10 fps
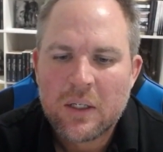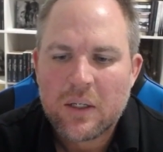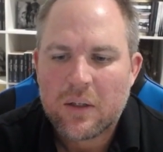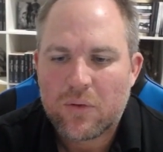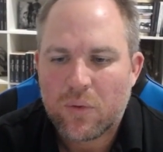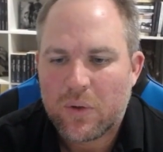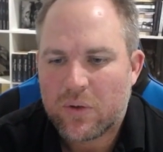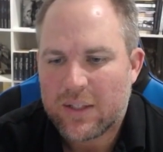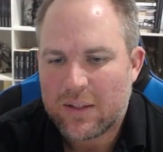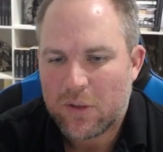It's always got
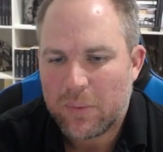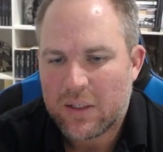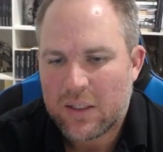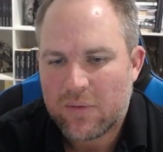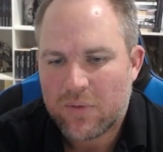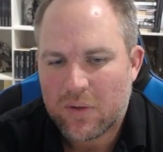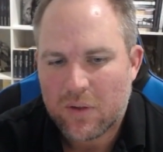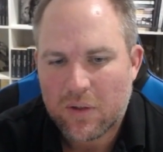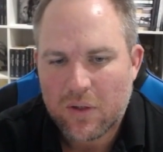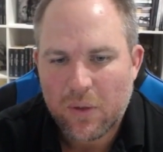that little bit of give to let
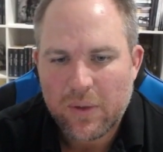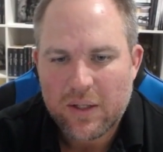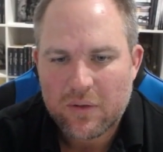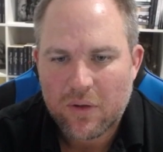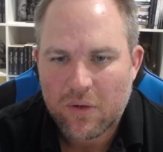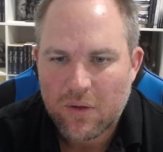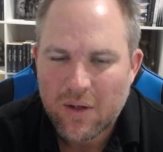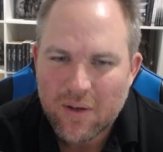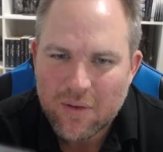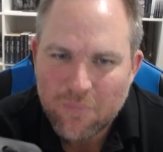it go out. So
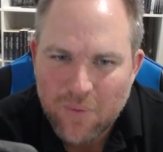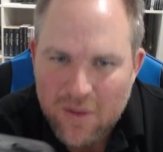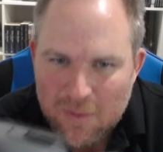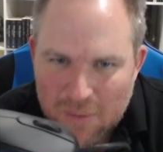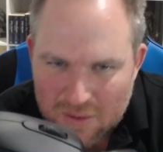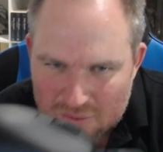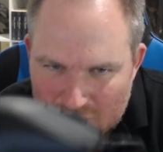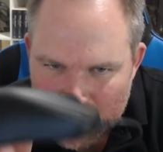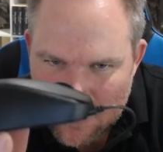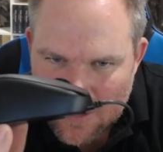the front of the mouse, you can
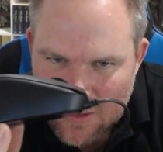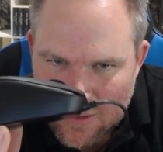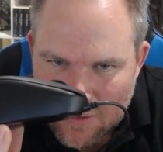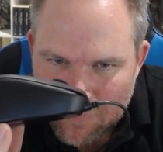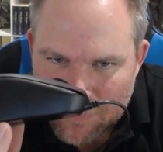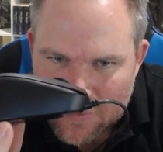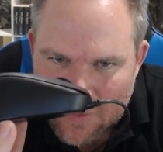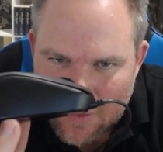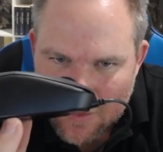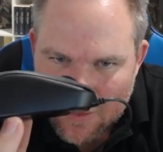see here, let's get
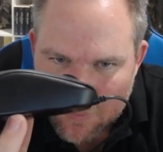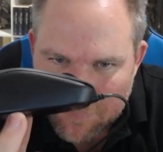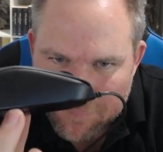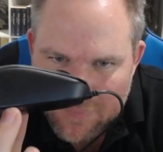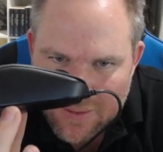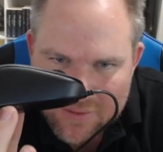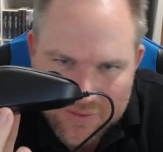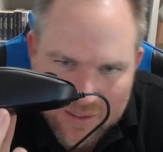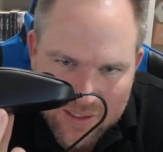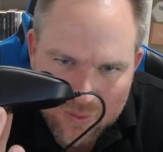an angle. It
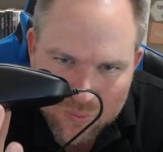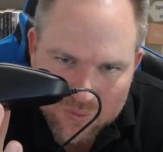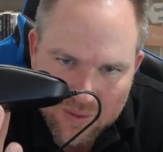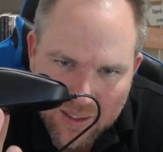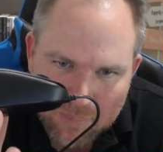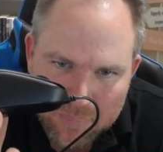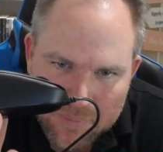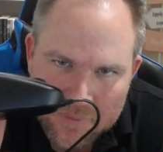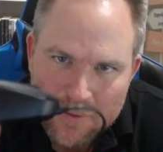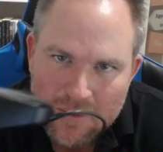actually angles up
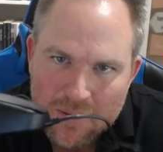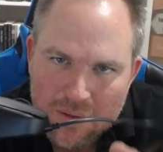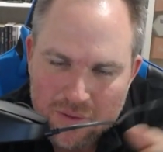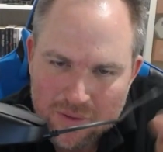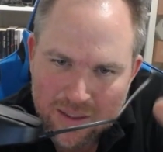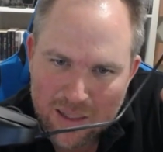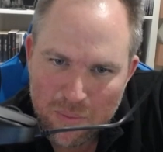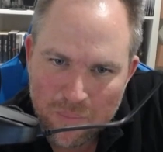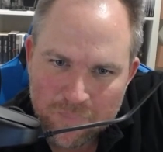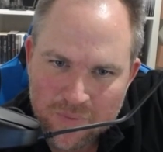the
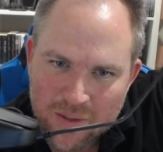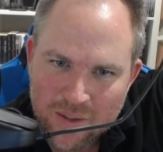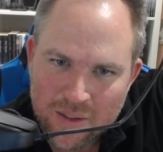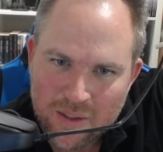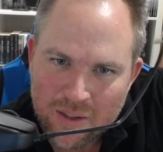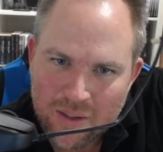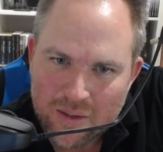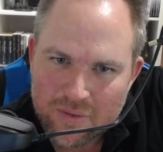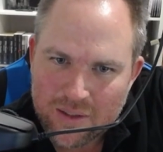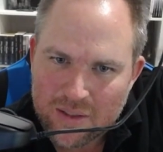cable,
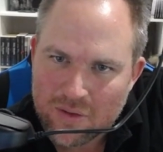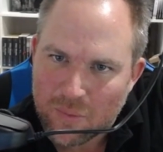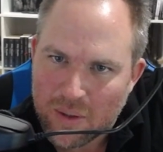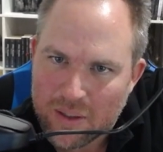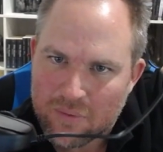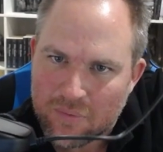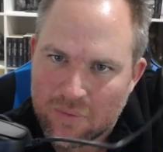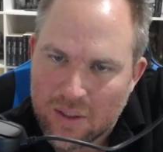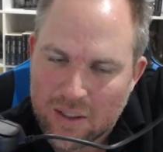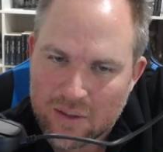so it gets it away.
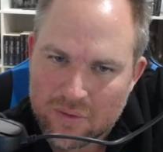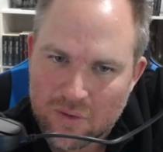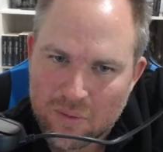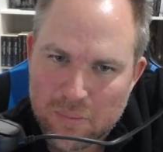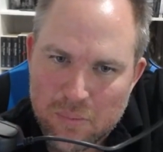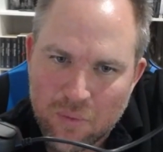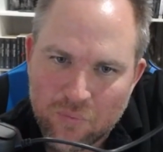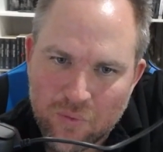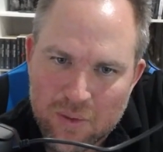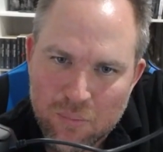So you get a little more
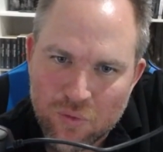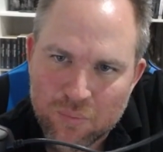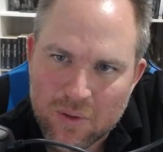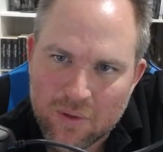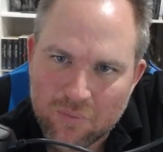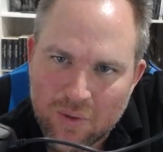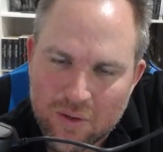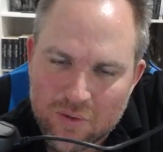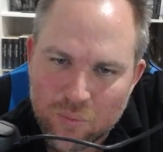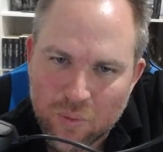free movement at the front
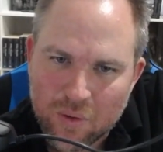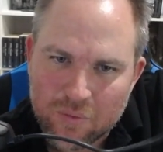as well.